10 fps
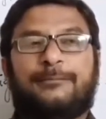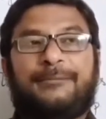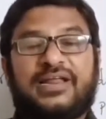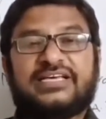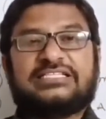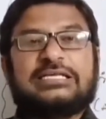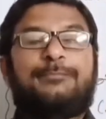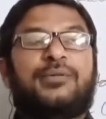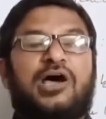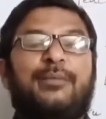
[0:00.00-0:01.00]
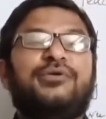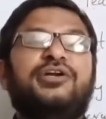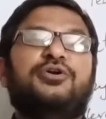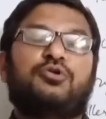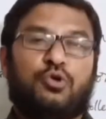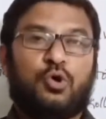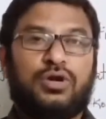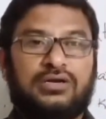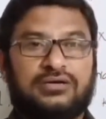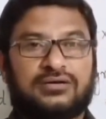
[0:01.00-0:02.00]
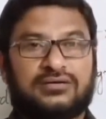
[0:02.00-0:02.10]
plays a prominent role